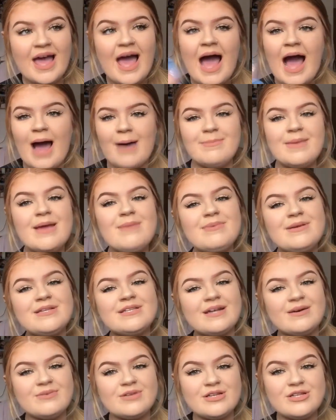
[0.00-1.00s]
I may be
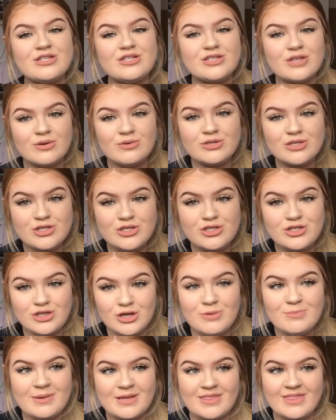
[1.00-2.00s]
sounding so
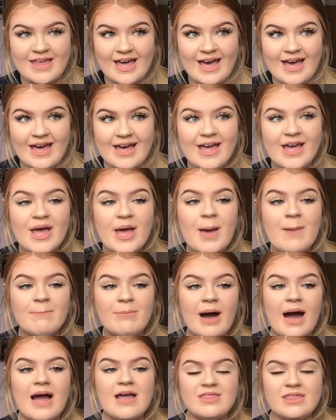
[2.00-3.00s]
stupid there, but
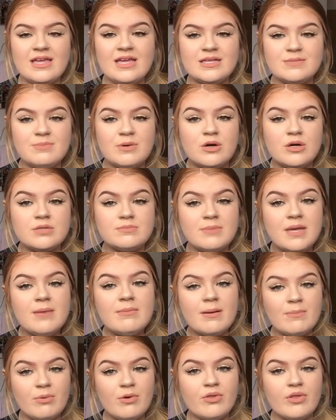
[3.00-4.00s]
I think it's because me and my
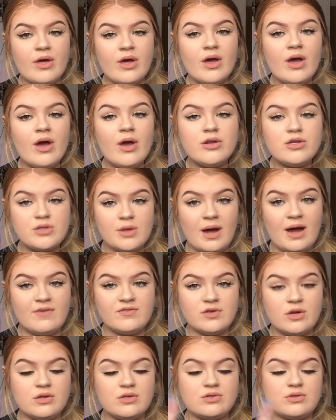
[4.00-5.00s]
brother don't have
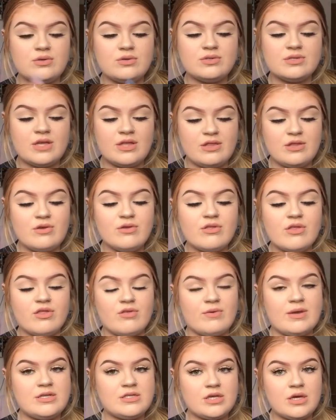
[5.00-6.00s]
tonsils and the other
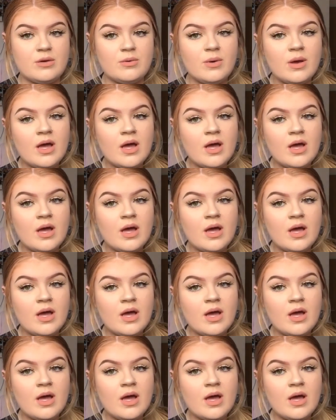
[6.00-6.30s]
3 do.